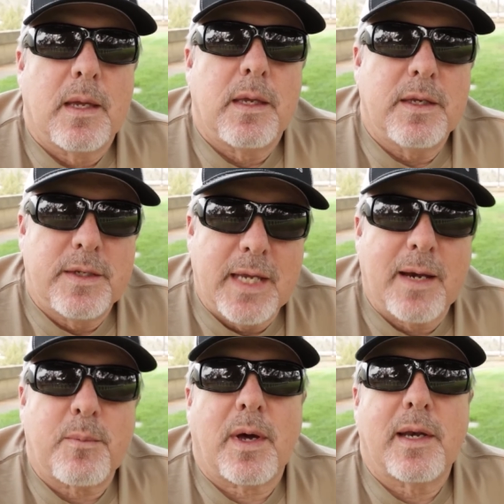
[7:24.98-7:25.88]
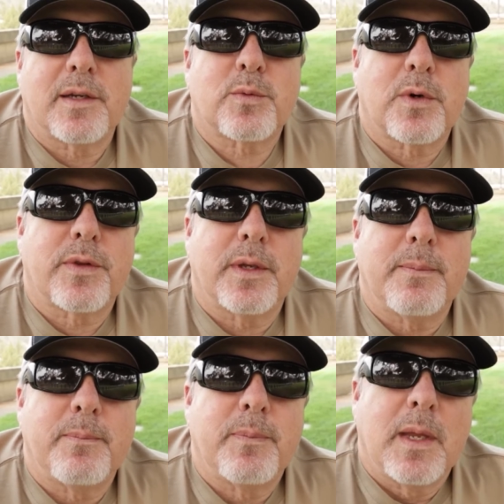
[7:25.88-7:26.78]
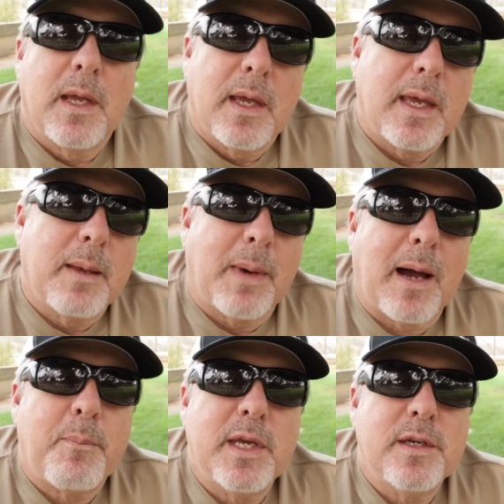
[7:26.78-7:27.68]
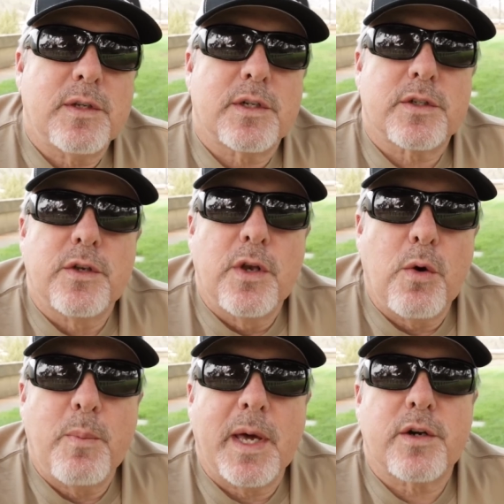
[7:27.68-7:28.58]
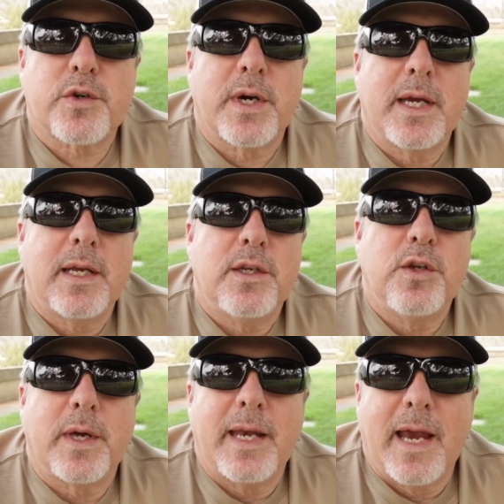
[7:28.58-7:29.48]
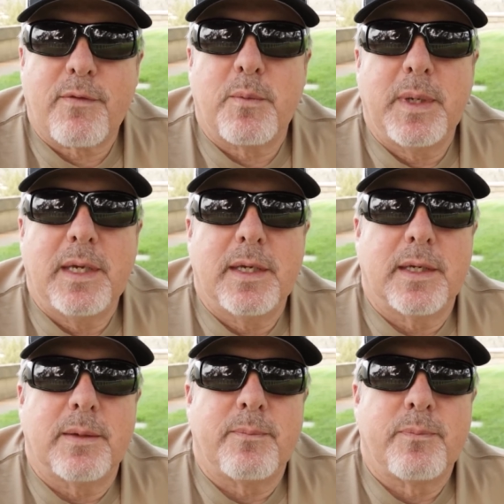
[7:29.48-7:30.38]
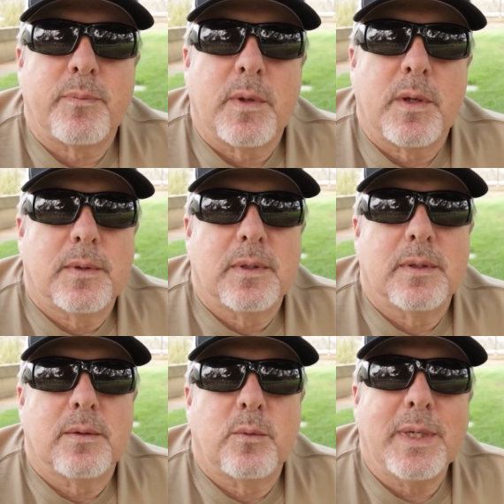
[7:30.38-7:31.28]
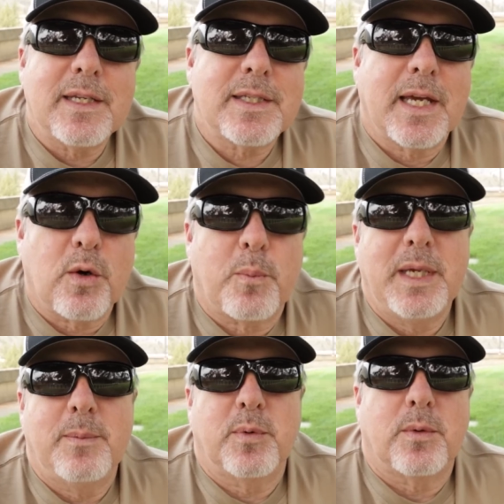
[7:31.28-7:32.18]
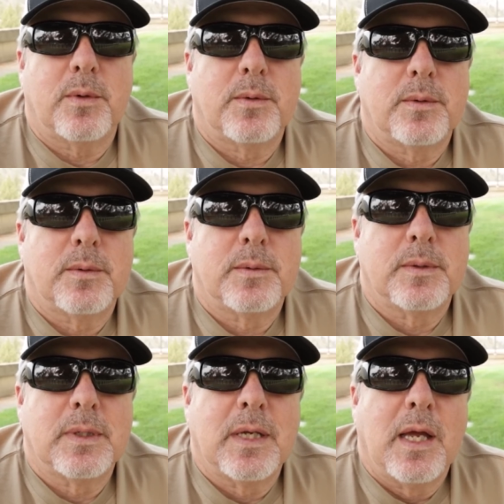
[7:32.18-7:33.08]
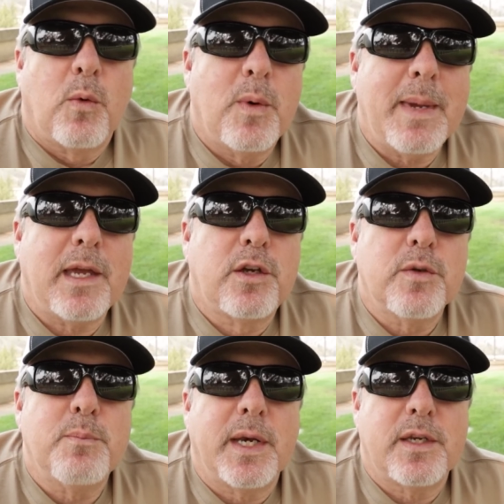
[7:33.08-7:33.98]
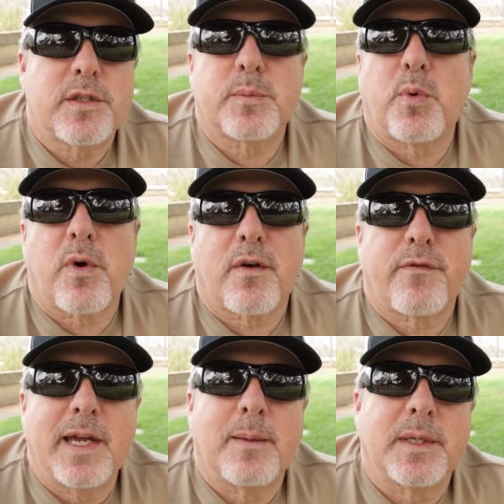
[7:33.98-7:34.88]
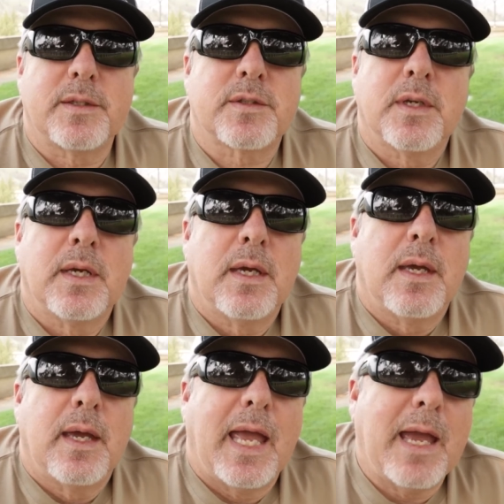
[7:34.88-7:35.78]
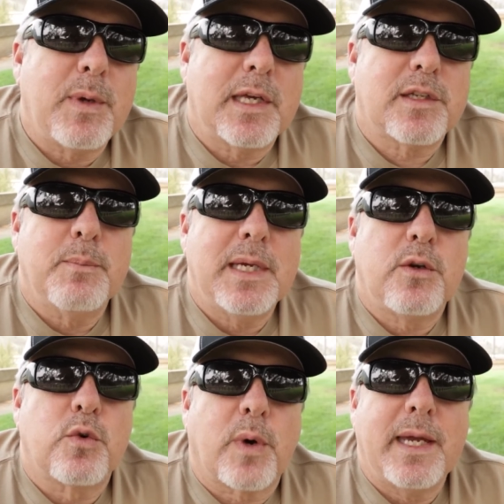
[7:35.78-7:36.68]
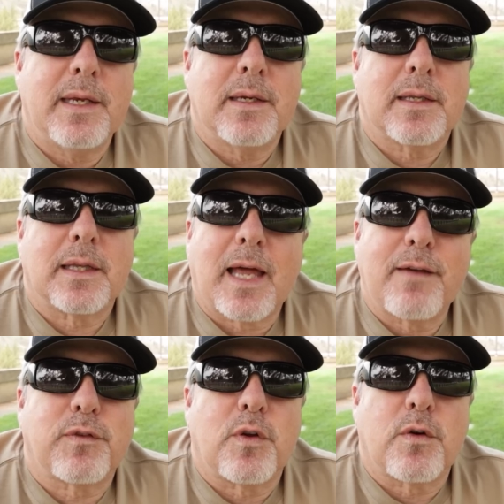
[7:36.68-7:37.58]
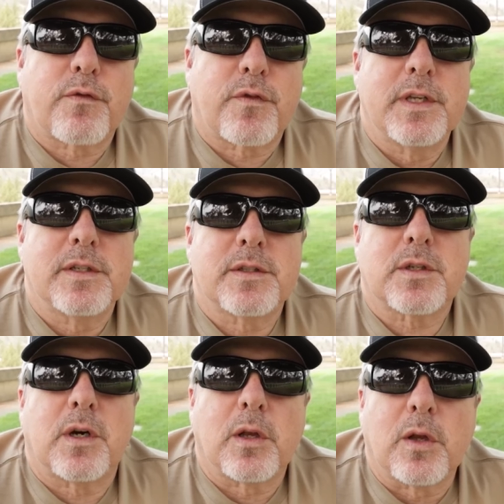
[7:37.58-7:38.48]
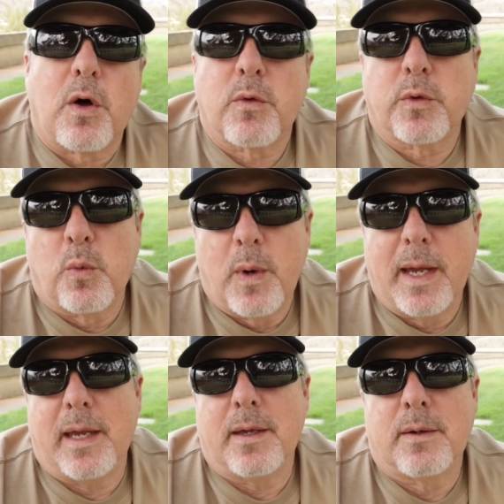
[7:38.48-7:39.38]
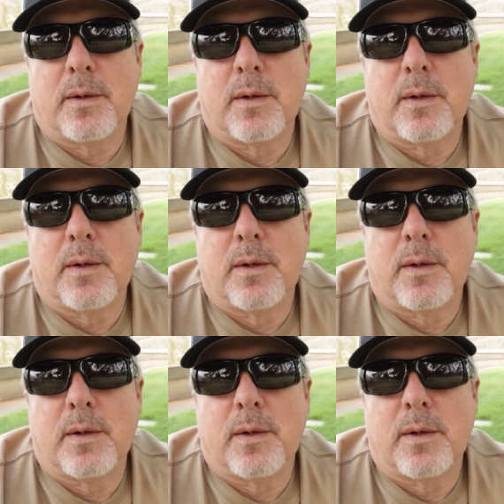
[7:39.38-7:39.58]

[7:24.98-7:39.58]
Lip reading: You're damn right it's worth it. In my opinion, there's no better trade you can ever be in. We get to help people. We make good money to support our families. And we get to meet great lifelong friends along the way.